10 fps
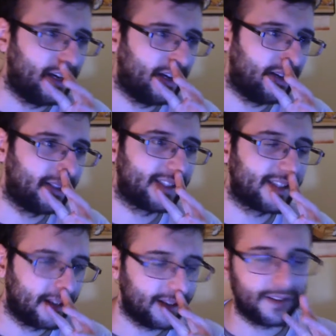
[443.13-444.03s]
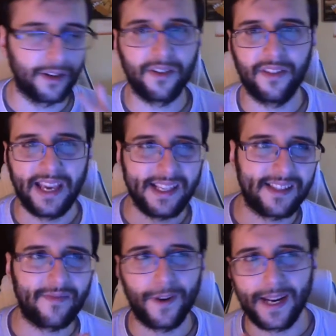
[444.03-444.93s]
certain
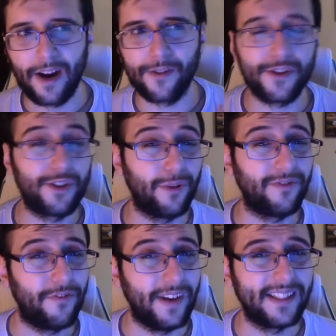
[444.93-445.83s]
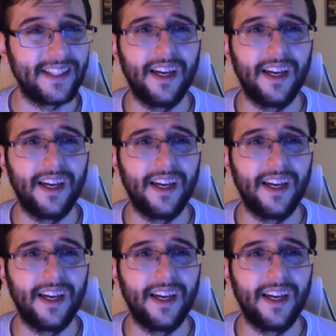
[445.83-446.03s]
things for the characters don't fit.